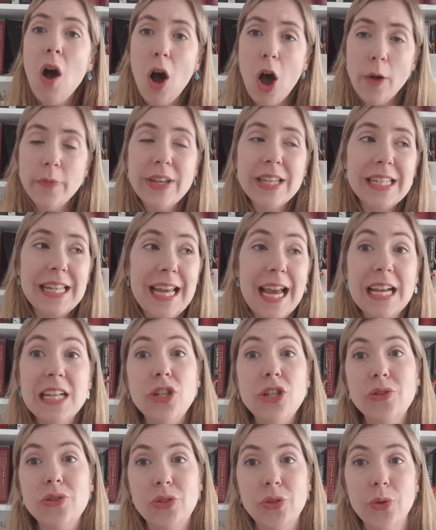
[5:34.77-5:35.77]
Obviously, as
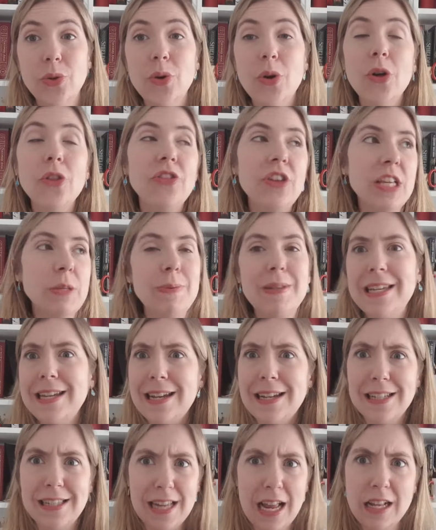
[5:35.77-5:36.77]
you saw, this
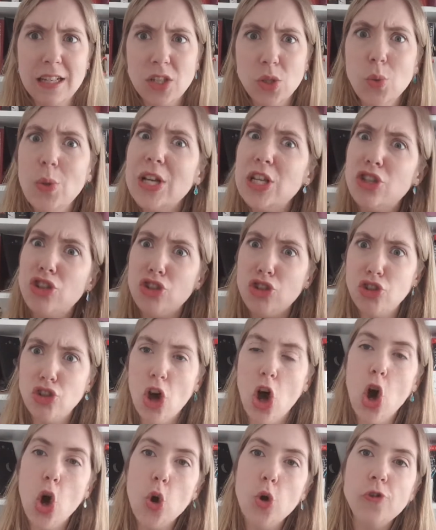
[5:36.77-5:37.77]
particular stencil is
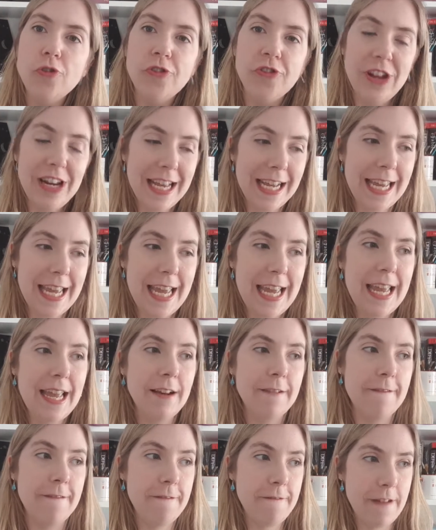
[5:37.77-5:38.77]
so finicky
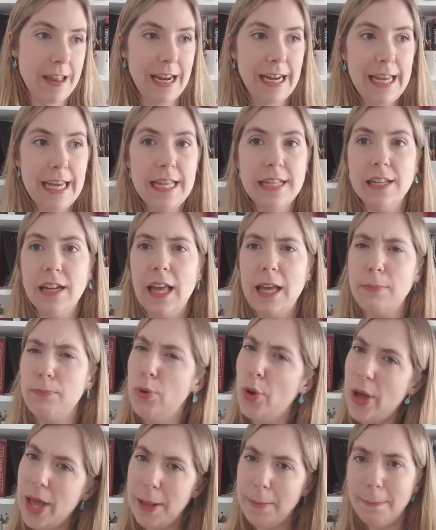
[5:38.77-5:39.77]
and fiddly to like
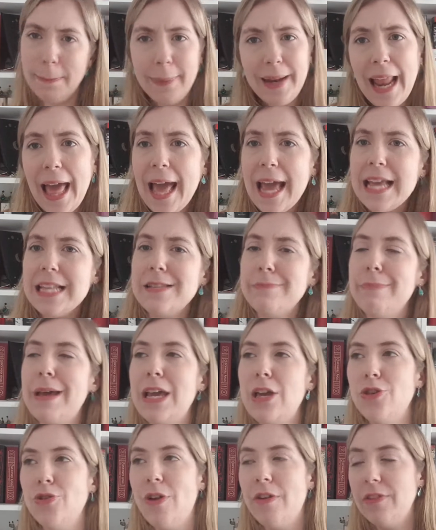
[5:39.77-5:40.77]
put in place and
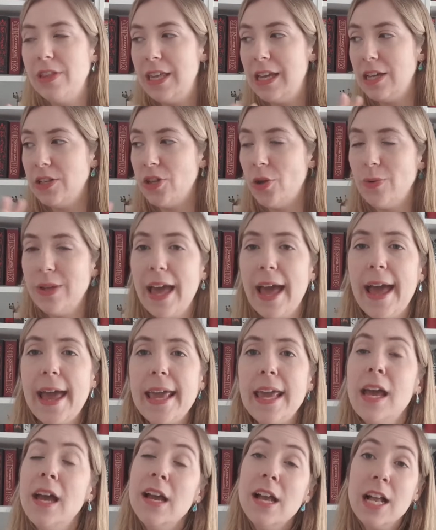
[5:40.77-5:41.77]
make sure everything is
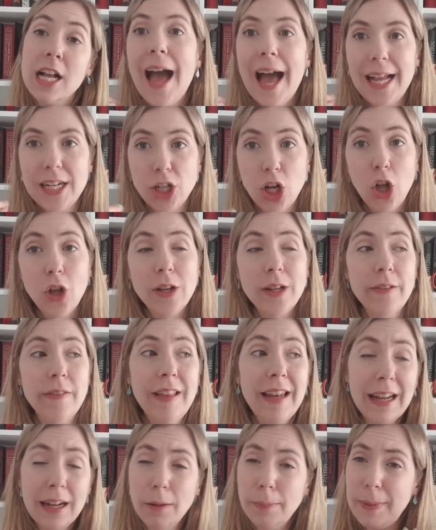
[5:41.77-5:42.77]
okay. And a lot of the
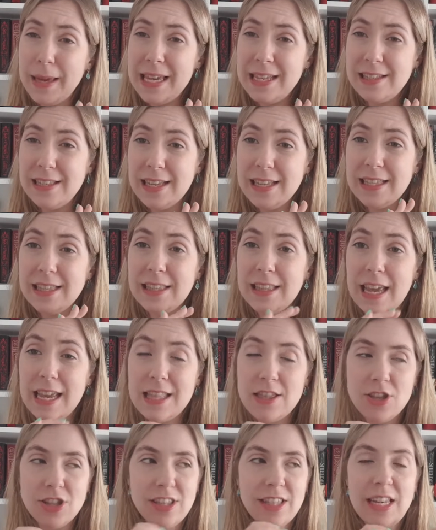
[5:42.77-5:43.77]
little pieces, they
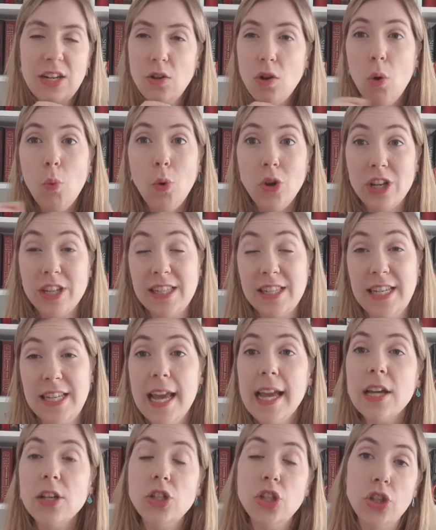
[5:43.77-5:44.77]
just did not want to
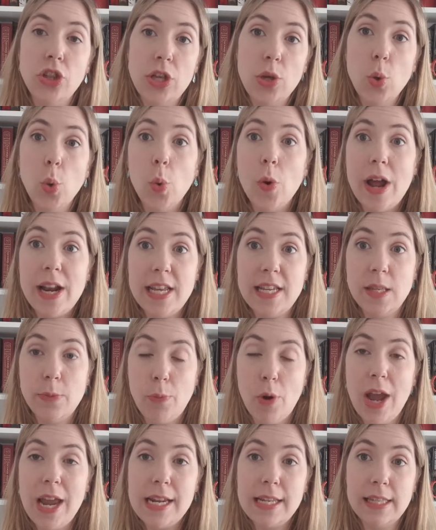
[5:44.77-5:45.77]
stick to the already
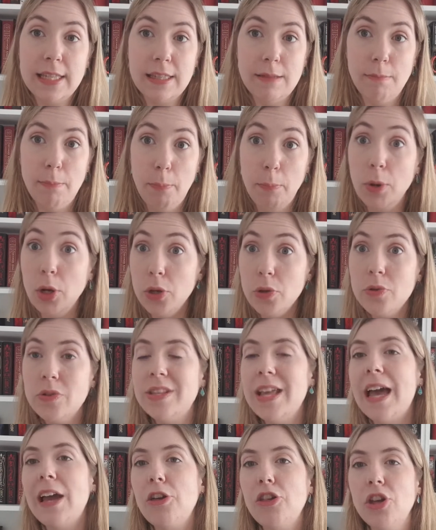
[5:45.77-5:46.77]
sprayed blue
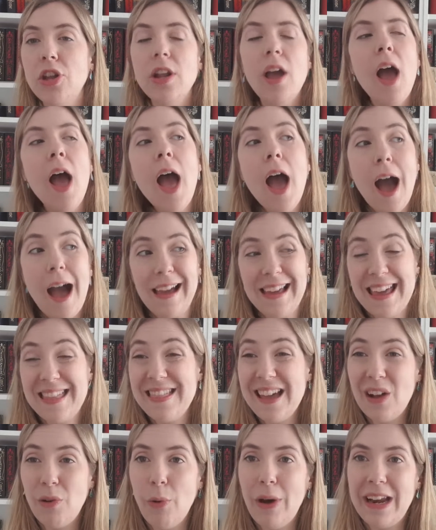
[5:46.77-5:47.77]
section. I get
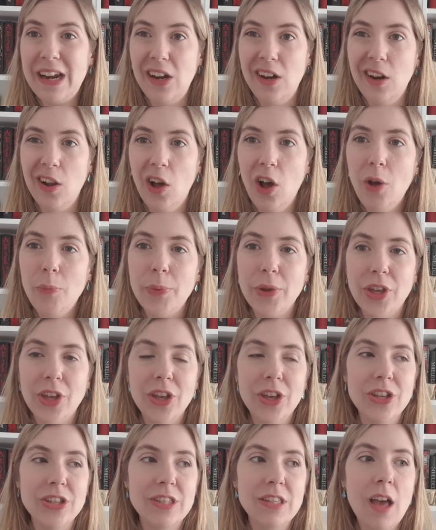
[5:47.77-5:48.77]
that quite a lot
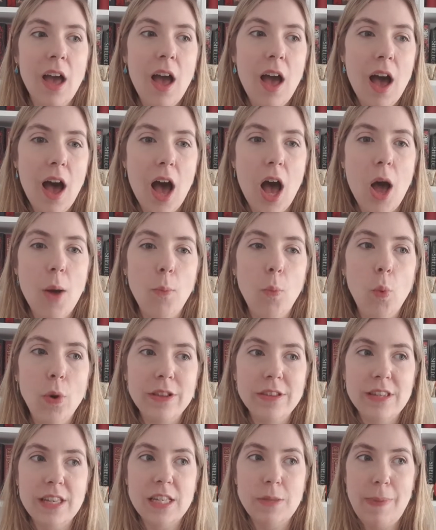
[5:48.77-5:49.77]
because
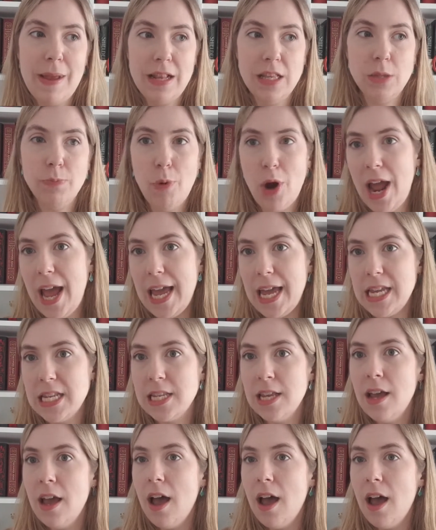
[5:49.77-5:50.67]
once it's been sprayed,